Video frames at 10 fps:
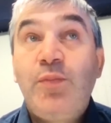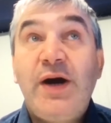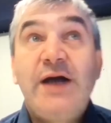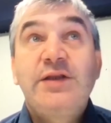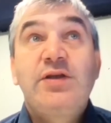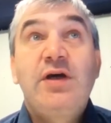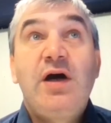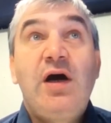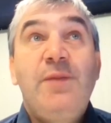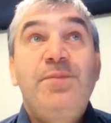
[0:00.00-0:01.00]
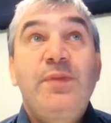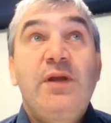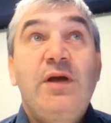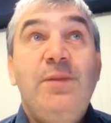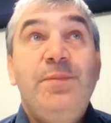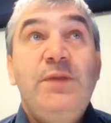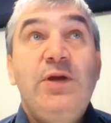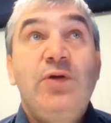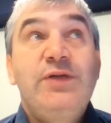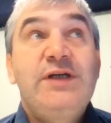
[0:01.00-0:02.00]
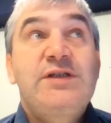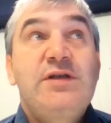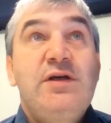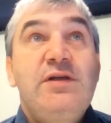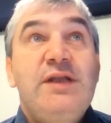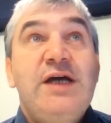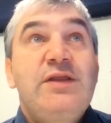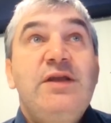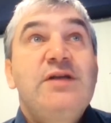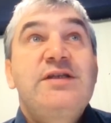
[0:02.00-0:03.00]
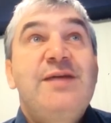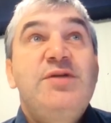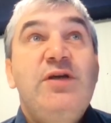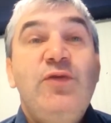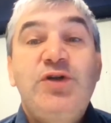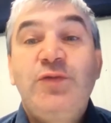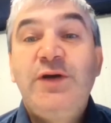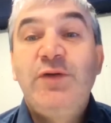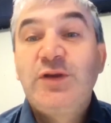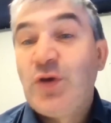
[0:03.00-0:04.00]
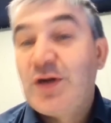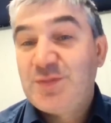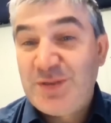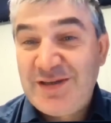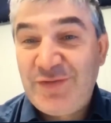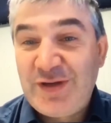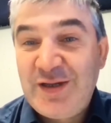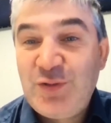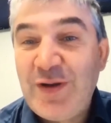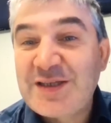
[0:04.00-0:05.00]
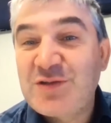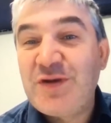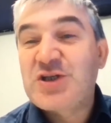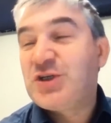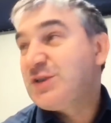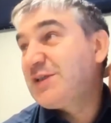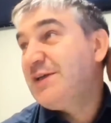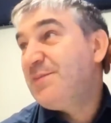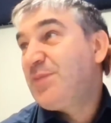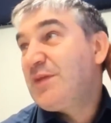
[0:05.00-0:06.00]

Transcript: But you know, that's not something which we will talk specifically. You ask questions